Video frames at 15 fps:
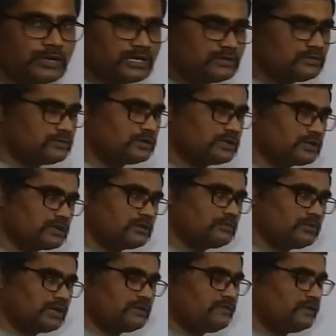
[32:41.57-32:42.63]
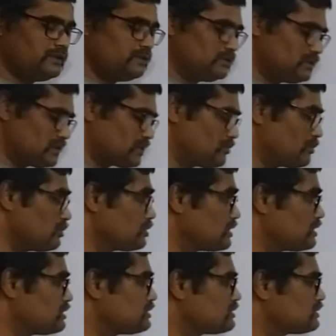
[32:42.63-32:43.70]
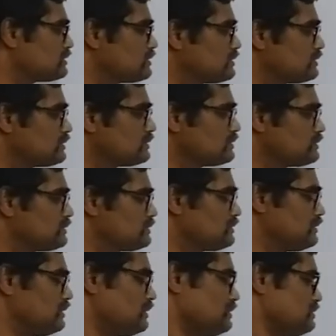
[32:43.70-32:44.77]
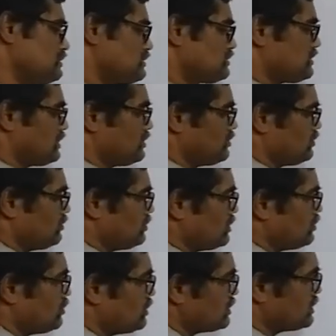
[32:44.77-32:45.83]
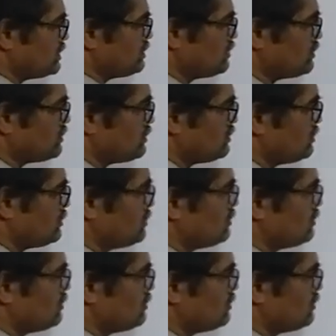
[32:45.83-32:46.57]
page, where my videos are uploaded, and just try to do the worksheet also.